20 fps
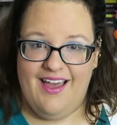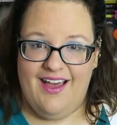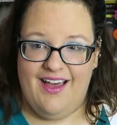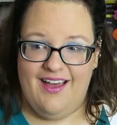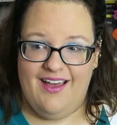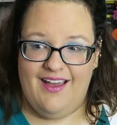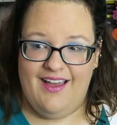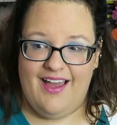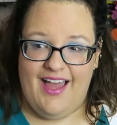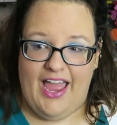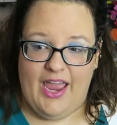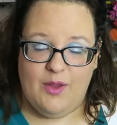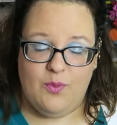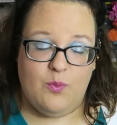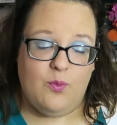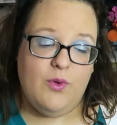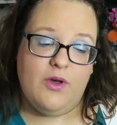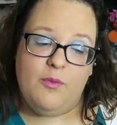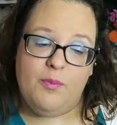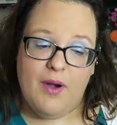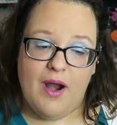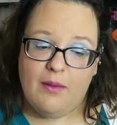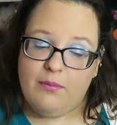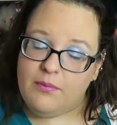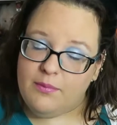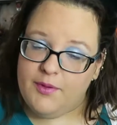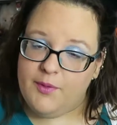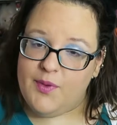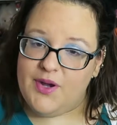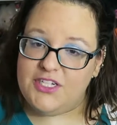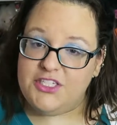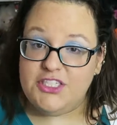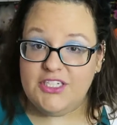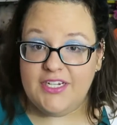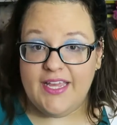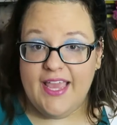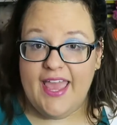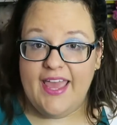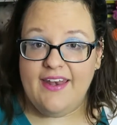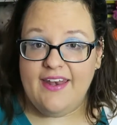Uh, I will probably watch
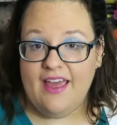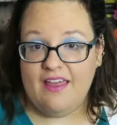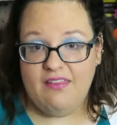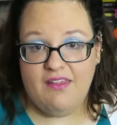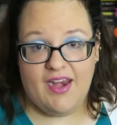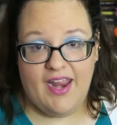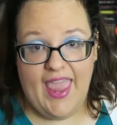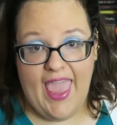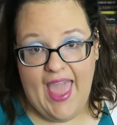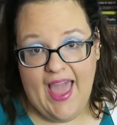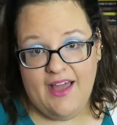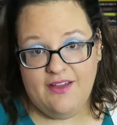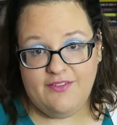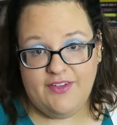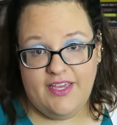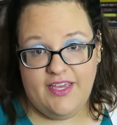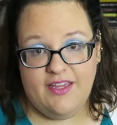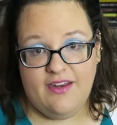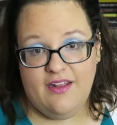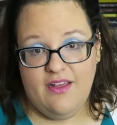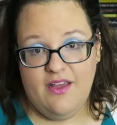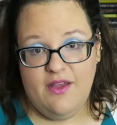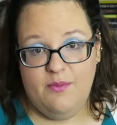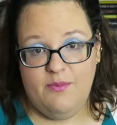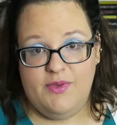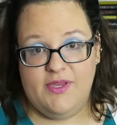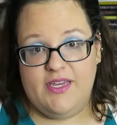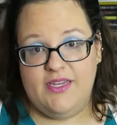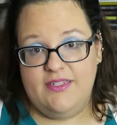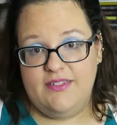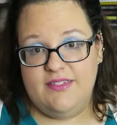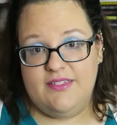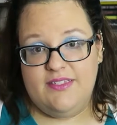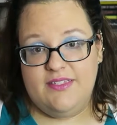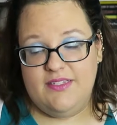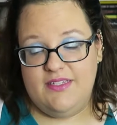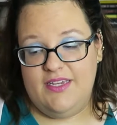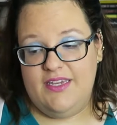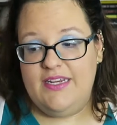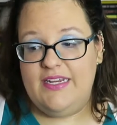it again now that I have it
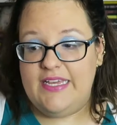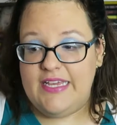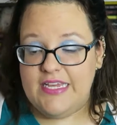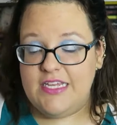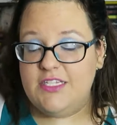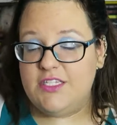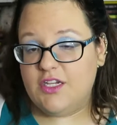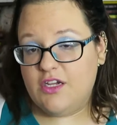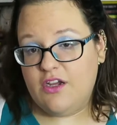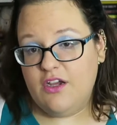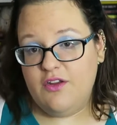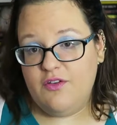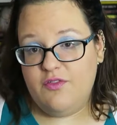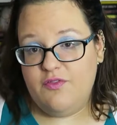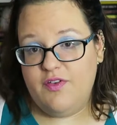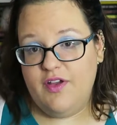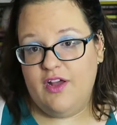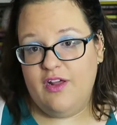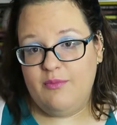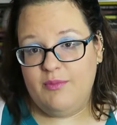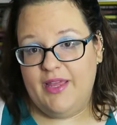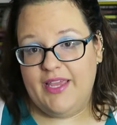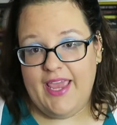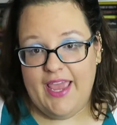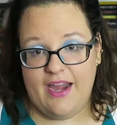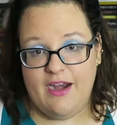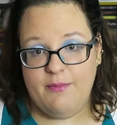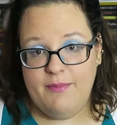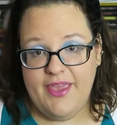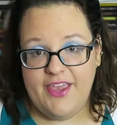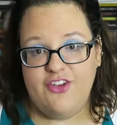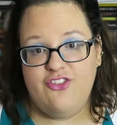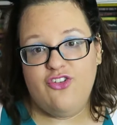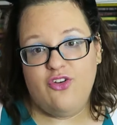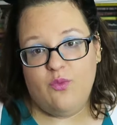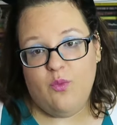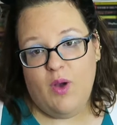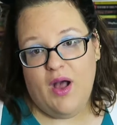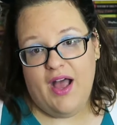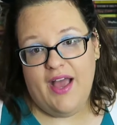because it is a good film like
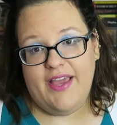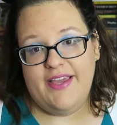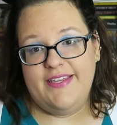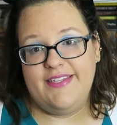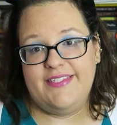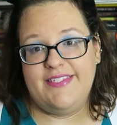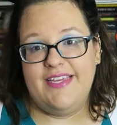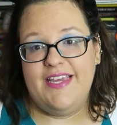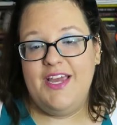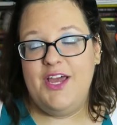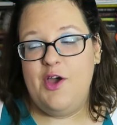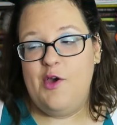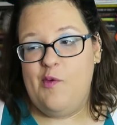animation wise,